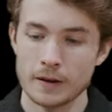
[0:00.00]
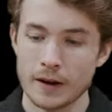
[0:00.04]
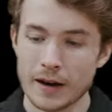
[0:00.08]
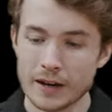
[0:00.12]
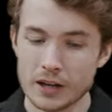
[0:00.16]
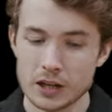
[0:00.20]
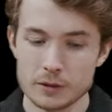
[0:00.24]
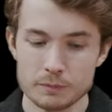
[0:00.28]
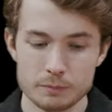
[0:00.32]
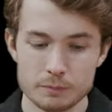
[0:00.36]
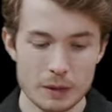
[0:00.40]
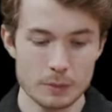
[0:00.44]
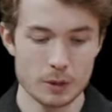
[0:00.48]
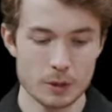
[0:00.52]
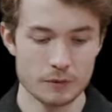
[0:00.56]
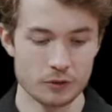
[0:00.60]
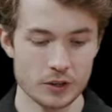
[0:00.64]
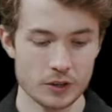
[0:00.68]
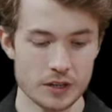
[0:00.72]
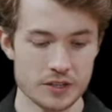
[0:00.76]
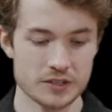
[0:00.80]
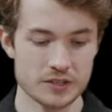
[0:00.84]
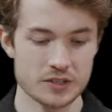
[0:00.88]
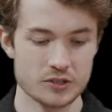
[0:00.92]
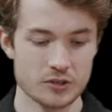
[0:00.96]
I could maybe,
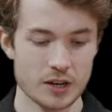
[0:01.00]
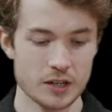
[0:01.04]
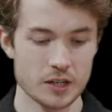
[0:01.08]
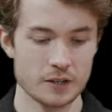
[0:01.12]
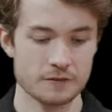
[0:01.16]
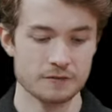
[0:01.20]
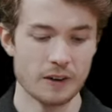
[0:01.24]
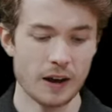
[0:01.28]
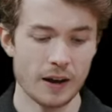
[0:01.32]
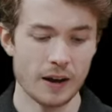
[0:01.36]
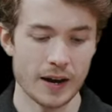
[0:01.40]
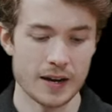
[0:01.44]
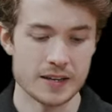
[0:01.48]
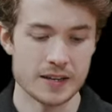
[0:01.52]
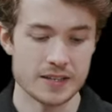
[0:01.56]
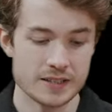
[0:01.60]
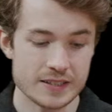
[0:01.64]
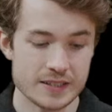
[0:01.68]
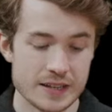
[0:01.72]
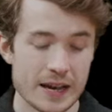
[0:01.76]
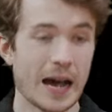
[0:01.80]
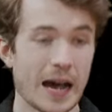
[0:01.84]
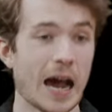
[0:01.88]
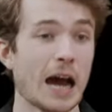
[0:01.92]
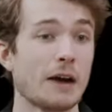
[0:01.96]
for instance, try to find
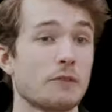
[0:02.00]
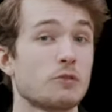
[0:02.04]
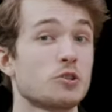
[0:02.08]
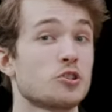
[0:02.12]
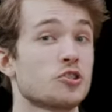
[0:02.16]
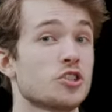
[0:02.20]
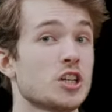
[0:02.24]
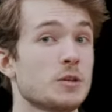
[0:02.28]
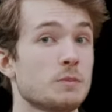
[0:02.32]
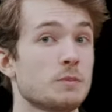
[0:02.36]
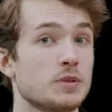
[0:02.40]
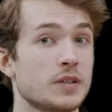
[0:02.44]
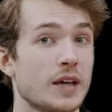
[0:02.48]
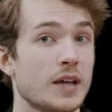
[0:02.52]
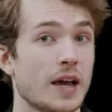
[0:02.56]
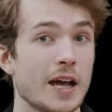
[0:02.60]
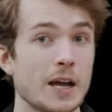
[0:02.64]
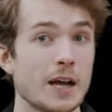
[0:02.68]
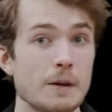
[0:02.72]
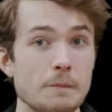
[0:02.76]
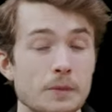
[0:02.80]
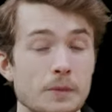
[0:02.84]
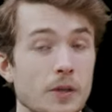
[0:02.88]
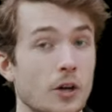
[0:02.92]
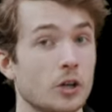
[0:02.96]
the average
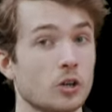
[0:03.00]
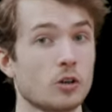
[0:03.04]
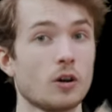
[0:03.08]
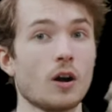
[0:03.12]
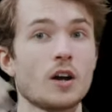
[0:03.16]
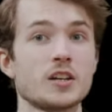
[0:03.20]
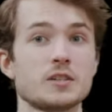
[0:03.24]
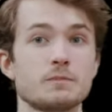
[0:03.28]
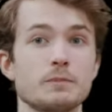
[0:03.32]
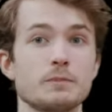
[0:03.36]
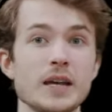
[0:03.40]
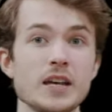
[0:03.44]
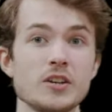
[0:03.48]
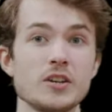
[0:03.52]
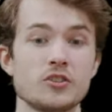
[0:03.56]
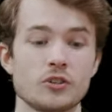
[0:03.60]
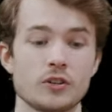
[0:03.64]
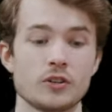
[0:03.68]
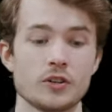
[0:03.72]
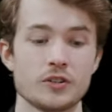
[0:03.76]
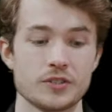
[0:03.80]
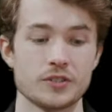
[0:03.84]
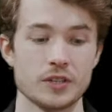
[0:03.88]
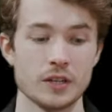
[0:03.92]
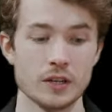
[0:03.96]
GPA across
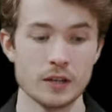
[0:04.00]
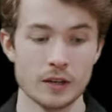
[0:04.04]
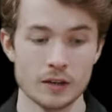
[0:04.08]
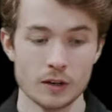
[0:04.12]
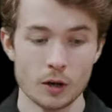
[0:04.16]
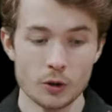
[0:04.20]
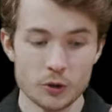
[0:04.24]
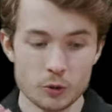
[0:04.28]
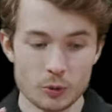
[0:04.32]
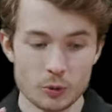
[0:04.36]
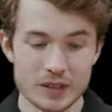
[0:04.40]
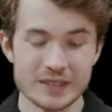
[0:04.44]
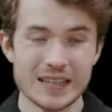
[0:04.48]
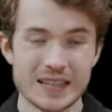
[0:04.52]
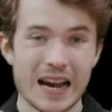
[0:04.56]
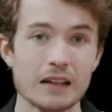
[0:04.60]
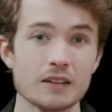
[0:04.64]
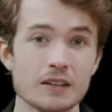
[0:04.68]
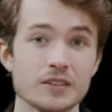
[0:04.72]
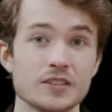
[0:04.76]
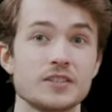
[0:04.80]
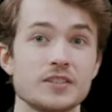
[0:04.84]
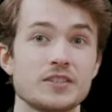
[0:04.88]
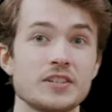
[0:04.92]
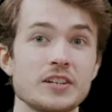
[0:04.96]
majors. And I'll do an
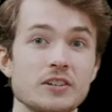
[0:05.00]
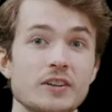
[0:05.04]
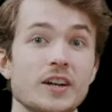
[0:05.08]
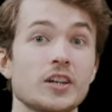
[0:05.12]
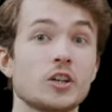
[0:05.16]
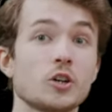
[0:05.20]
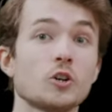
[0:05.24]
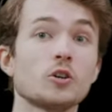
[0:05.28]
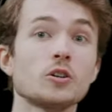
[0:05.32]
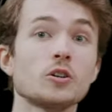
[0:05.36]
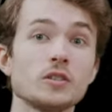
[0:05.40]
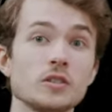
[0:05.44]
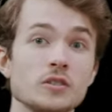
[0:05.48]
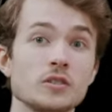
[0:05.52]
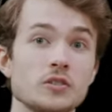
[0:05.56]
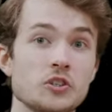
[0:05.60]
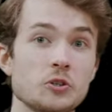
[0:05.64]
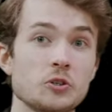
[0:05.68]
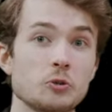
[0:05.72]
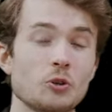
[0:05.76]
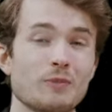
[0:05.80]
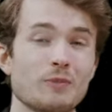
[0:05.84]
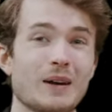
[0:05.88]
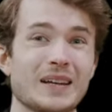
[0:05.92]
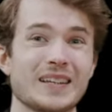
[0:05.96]
analysis here I couldn't
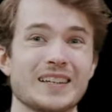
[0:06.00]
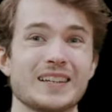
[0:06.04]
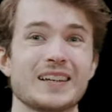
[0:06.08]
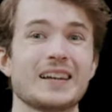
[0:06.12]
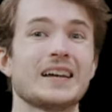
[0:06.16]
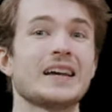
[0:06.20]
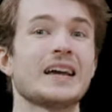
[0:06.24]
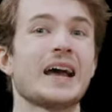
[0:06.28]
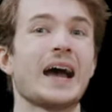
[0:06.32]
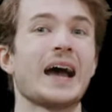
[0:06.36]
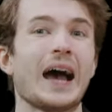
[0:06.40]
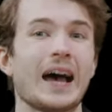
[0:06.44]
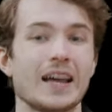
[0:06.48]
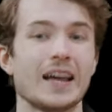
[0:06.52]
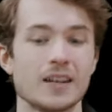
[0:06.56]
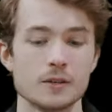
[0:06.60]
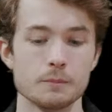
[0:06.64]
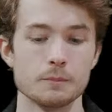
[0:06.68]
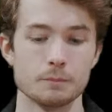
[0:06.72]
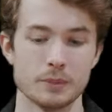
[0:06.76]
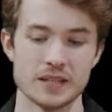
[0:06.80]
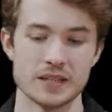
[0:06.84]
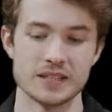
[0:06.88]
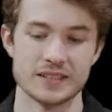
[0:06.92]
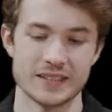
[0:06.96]
do if my data
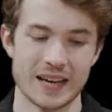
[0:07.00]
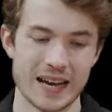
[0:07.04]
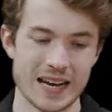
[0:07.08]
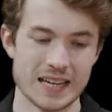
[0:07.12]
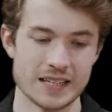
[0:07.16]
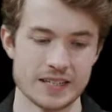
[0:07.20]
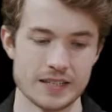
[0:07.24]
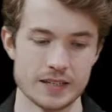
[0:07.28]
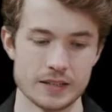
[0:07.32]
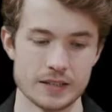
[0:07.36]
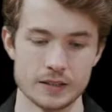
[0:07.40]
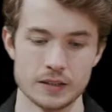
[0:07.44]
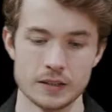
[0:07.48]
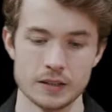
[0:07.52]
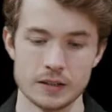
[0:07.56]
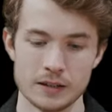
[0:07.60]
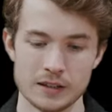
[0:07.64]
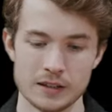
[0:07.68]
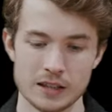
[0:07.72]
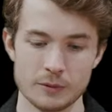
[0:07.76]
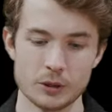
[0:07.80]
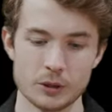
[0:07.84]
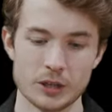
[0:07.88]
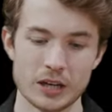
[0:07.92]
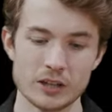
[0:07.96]
hadn't been tidied.
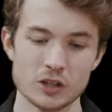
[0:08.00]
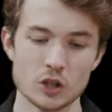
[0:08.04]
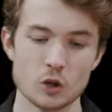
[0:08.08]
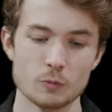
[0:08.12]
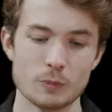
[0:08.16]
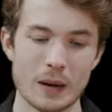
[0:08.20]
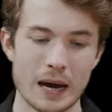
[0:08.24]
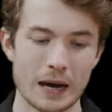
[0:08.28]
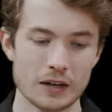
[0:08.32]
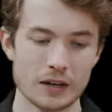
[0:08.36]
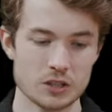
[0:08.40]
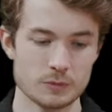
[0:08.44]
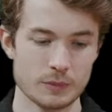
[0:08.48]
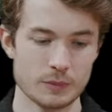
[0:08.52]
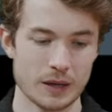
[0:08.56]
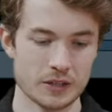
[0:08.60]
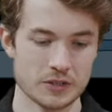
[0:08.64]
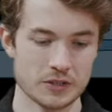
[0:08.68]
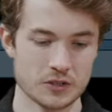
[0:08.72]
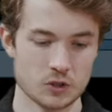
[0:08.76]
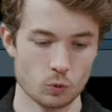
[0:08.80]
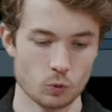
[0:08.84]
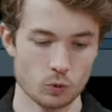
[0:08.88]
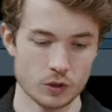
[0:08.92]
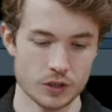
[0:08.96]
Let me go ahead and go back to my
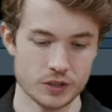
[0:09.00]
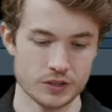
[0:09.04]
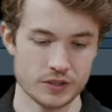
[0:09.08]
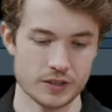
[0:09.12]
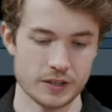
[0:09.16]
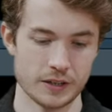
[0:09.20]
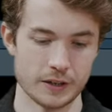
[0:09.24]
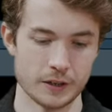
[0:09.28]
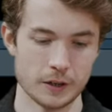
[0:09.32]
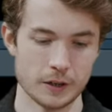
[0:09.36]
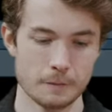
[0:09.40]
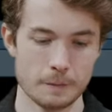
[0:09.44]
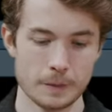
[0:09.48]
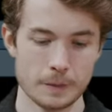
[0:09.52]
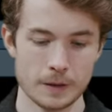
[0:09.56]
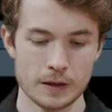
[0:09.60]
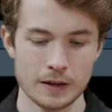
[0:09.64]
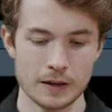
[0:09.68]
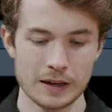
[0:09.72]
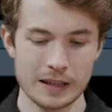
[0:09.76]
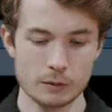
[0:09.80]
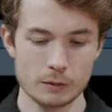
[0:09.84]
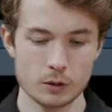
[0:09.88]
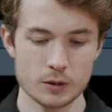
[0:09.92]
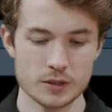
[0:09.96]
source here,
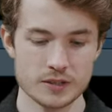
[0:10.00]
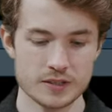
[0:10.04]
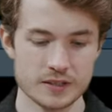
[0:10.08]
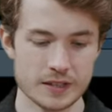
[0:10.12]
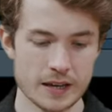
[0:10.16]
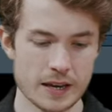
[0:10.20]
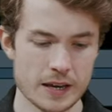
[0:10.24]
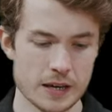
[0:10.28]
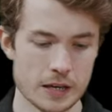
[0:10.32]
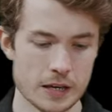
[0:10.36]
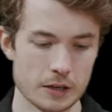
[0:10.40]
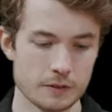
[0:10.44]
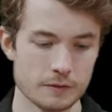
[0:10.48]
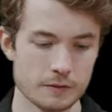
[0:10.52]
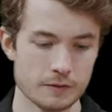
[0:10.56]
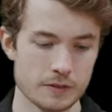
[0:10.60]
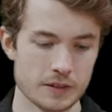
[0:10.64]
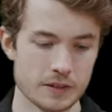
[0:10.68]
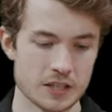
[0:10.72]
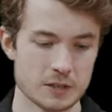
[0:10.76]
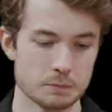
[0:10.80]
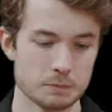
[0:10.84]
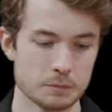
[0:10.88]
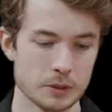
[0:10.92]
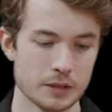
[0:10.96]
and let me save
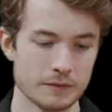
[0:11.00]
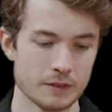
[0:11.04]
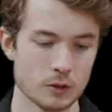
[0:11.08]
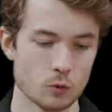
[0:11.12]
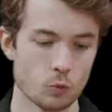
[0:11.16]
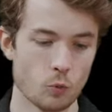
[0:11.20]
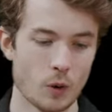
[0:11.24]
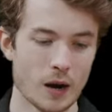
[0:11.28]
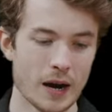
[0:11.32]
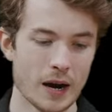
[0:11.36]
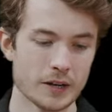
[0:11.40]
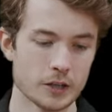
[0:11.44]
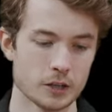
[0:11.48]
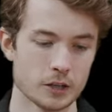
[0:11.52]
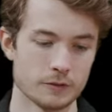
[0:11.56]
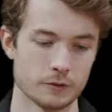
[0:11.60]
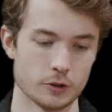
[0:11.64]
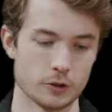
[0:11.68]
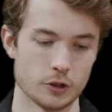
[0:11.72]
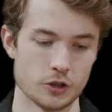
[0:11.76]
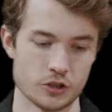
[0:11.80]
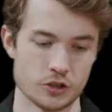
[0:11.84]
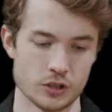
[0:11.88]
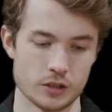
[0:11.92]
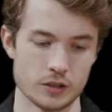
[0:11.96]
this pivot wider
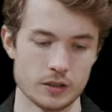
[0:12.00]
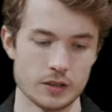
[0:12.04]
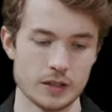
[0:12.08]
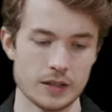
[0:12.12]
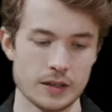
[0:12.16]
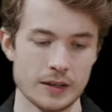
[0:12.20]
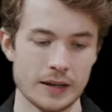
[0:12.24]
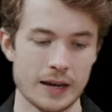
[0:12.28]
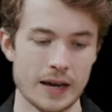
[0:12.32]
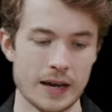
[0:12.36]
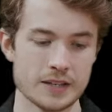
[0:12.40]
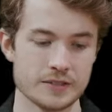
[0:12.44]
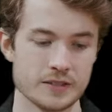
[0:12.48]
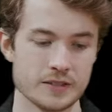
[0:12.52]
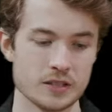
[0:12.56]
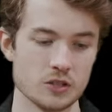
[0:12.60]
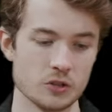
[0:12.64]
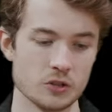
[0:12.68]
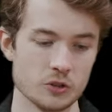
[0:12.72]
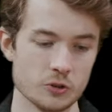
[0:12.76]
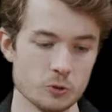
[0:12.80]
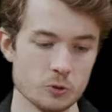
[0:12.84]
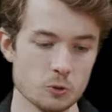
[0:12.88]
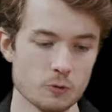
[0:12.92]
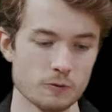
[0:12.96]
version as the
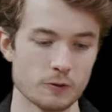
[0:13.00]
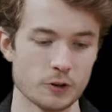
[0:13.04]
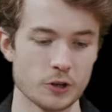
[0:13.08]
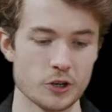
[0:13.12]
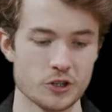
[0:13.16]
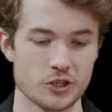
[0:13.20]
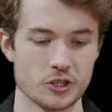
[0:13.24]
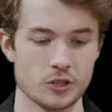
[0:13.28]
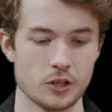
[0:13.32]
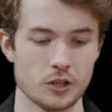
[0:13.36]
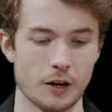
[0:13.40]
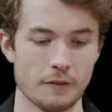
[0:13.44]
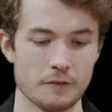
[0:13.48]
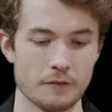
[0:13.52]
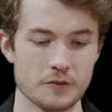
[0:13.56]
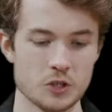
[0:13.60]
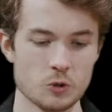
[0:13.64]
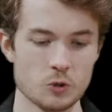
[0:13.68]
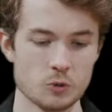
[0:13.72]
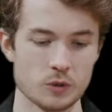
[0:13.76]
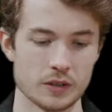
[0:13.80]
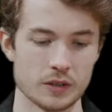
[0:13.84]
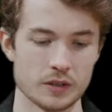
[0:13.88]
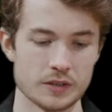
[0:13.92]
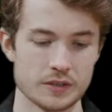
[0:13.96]
new version of
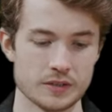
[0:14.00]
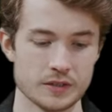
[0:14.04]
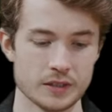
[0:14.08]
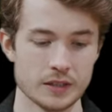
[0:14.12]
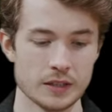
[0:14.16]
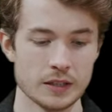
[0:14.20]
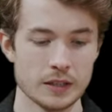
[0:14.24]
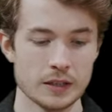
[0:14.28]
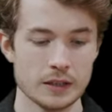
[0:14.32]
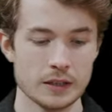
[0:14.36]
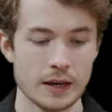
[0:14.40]
students.